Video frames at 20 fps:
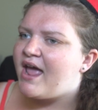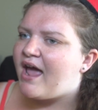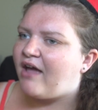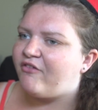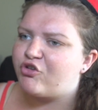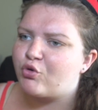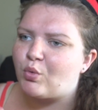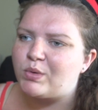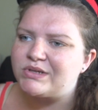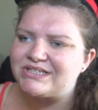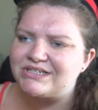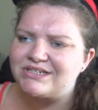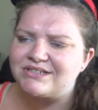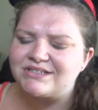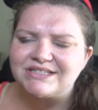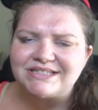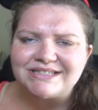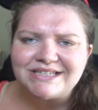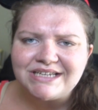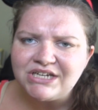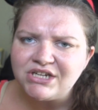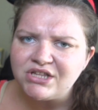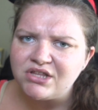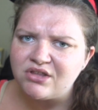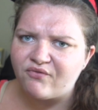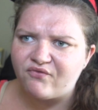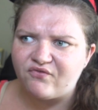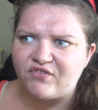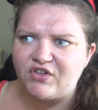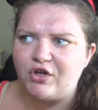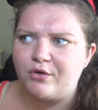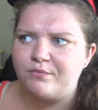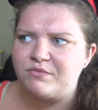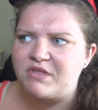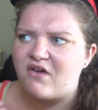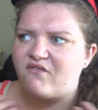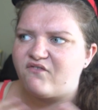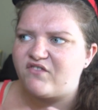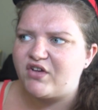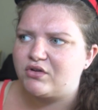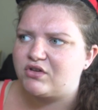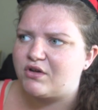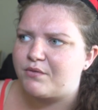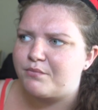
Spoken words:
And there wasn't a scene in the film that felt